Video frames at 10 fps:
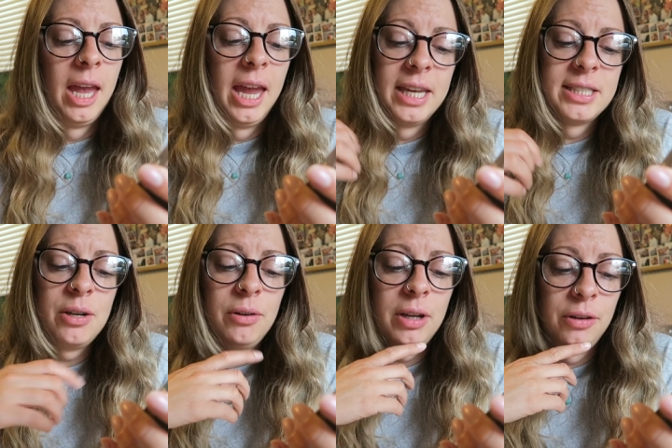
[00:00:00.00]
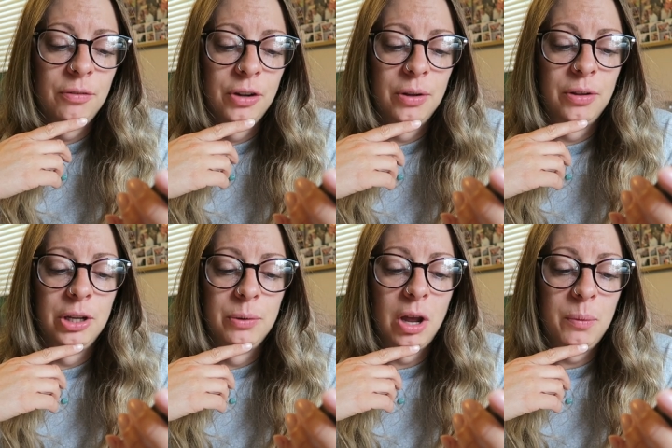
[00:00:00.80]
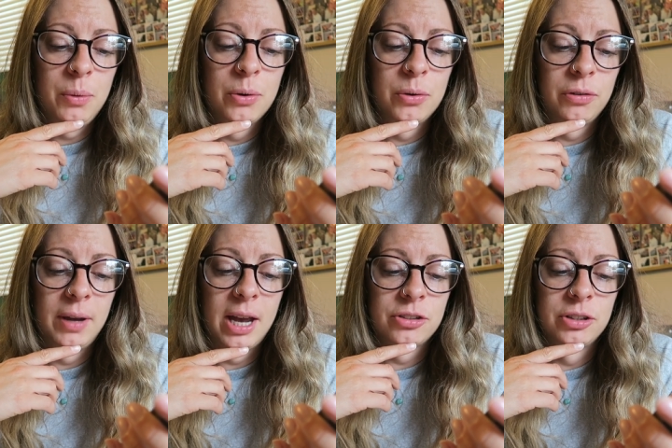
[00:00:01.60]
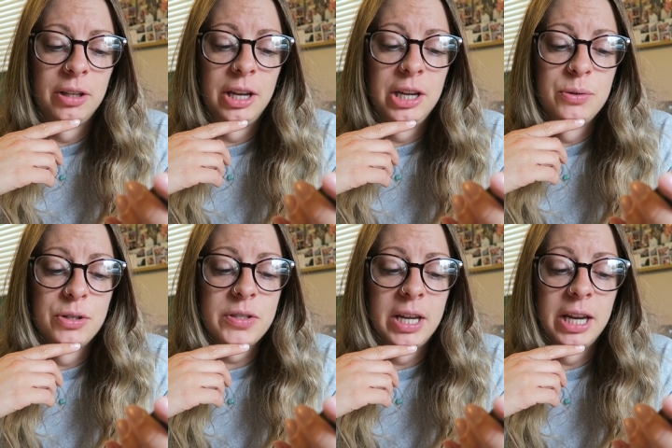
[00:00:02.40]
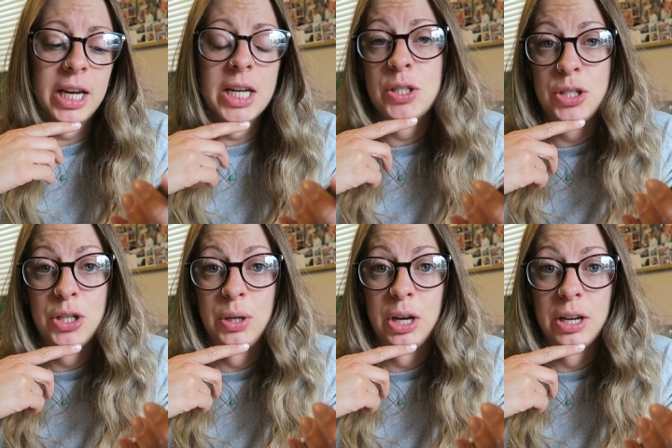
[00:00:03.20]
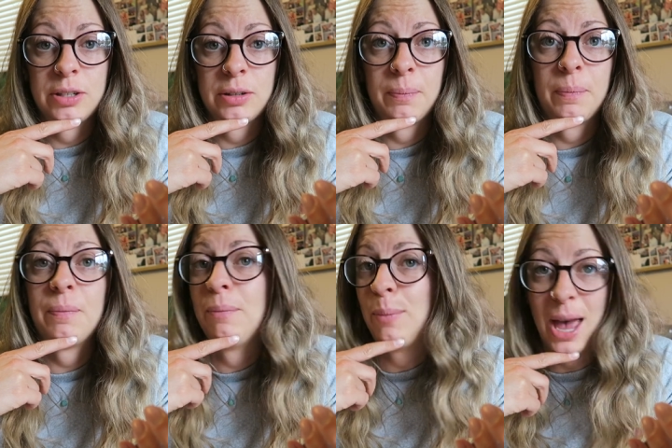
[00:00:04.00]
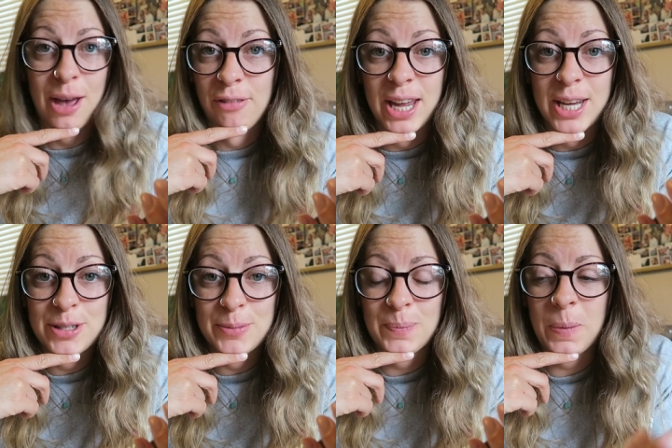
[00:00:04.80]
Is there any food that you know will cause a reaction that you just think it's too good? F it